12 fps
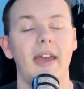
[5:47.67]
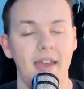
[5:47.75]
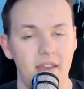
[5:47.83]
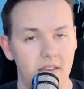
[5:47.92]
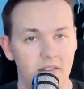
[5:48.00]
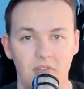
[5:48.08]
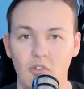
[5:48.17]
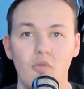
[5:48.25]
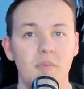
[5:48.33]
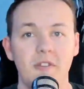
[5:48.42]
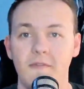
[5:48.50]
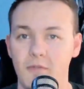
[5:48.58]
And don't
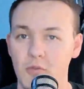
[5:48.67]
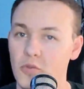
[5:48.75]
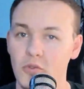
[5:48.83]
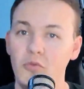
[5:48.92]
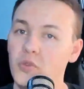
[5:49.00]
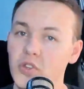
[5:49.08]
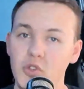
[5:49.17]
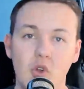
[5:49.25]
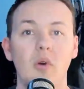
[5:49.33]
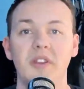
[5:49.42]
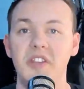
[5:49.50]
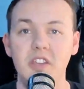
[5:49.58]
be fooled when you
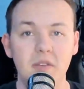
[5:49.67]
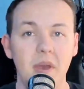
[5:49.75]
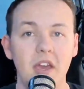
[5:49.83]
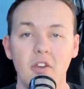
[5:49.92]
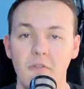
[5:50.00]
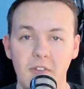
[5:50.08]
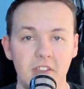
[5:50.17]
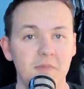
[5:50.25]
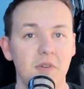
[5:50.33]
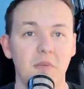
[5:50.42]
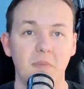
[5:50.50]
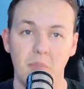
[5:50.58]
go on eBay or
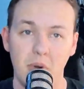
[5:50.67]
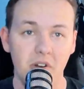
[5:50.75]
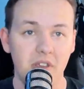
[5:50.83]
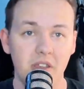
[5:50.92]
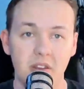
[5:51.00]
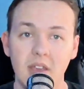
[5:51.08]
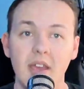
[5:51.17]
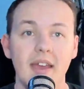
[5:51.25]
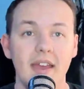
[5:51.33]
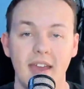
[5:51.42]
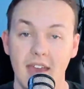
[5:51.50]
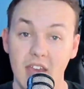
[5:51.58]
Facebook Market
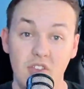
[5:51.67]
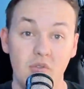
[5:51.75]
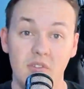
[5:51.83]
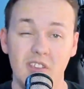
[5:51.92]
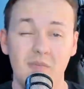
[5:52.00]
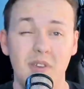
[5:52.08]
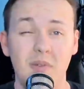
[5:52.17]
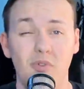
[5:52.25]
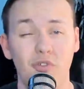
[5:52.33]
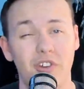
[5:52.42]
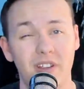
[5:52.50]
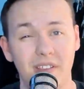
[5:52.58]
and you see people
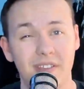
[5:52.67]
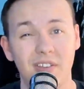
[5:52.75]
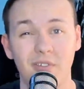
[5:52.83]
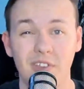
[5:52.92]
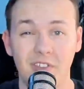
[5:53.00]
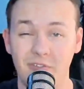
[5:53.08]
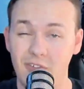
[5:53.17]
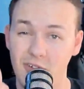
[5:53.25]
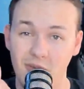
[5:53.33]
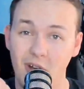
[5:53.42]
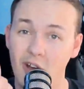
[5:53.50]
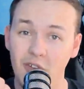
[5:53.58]
trying to sell this
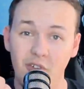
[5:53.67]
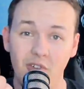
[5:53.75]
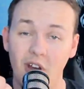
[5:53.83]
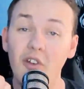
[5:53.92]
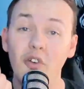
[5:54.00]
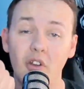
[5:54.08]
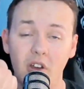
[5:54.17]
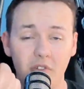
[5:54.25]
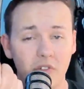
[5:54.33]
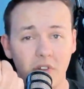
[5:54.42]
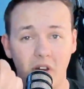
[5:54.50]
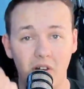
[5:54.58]
for under
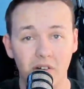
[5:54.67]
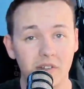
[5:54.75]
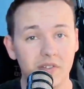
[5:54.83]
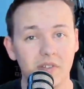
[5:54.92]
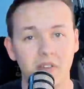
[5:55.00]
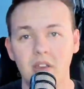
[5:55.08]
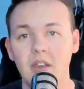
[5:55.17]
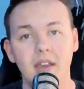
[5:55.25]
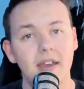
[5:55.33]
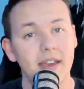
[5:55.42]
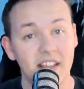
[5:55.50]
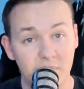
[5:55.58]
$100.
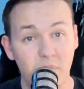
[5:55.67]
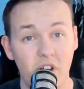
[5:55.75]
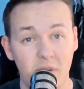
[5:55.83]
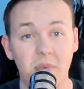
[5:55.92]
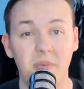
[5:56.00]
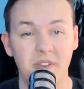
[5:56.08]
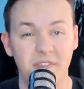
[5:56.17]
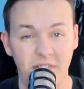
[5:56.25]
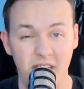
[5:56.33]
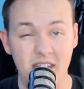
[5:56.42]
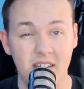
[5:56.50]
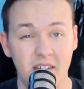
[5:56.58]
It's probably
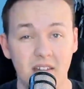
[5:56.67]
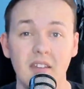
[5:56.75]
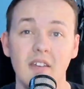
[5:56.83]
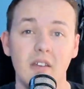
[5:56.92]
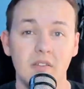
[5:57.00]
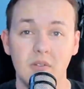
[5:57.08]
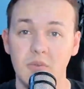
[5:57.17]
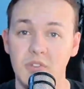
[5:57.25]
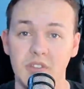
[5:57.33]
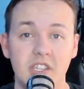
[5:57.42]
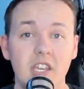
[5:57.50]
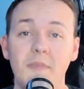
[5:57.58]
fake. So
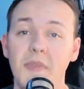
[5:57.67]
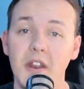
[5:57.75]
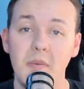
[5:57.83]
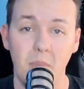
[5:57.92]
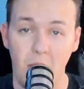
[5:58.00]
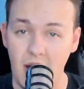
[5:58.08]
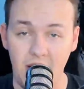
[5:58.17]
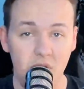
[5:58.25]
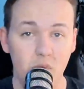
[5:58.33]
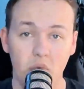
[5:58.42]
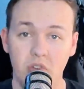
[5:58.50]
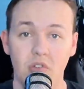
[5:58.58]
just keep that in
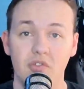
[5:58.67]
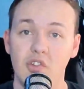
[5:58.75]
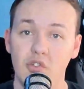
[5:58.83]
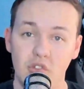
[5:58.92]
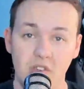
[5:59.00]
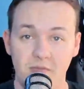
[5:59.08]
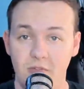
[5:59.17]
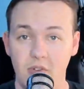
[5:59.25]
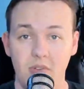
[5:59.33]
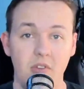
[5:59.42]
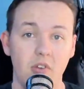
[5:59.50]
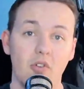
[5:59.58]
mind when you're searching for your